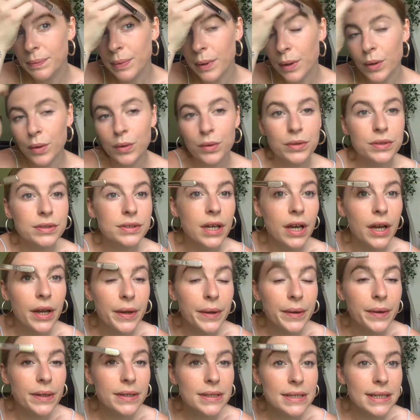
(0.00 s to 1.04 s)
but
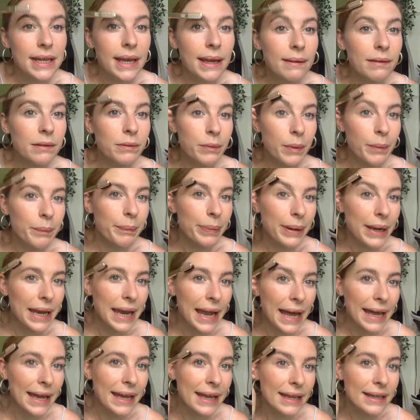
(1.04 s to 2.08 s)
also to keep them in
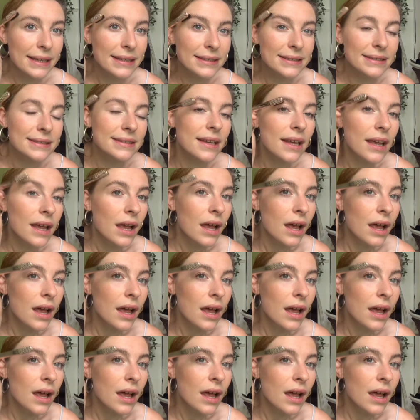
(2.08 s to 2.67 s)
place.